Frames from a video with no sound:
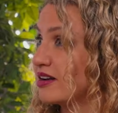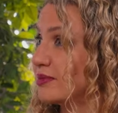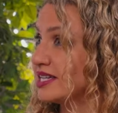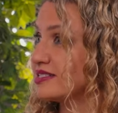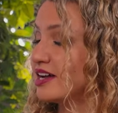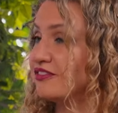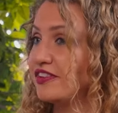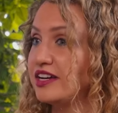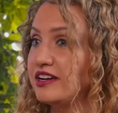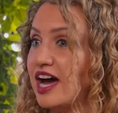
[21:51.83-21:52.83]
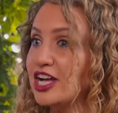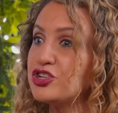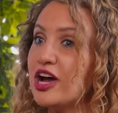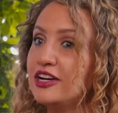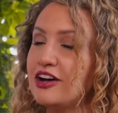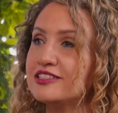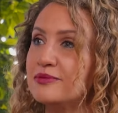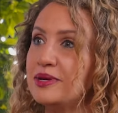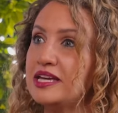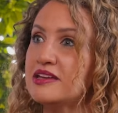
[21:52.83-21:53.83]
on myself and I try not to
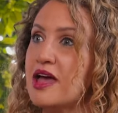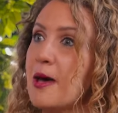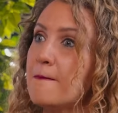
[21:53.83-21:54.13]
be,